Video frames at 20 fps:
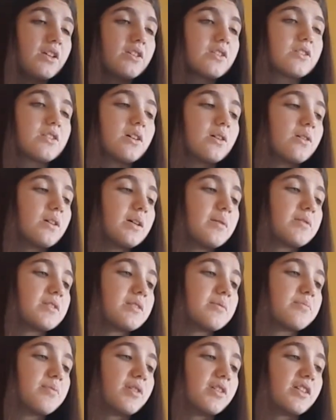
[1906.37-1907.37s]
So it was
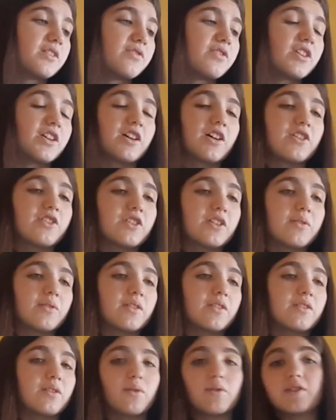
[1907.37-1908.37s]
important for a country
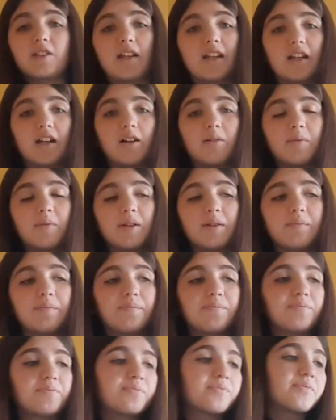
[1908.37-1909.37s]
with no standing army.
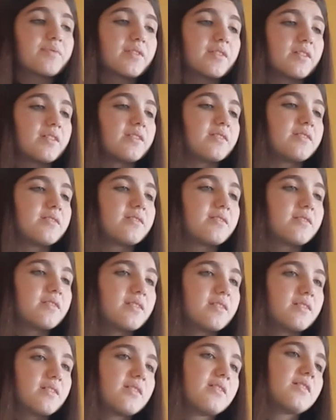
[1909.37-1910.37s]
Because,
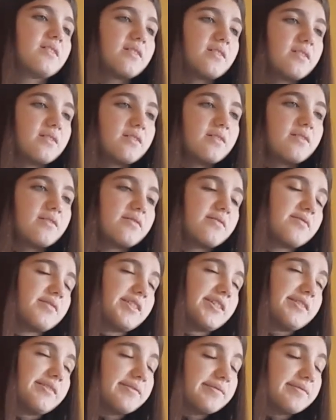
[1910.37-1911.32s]
yeah.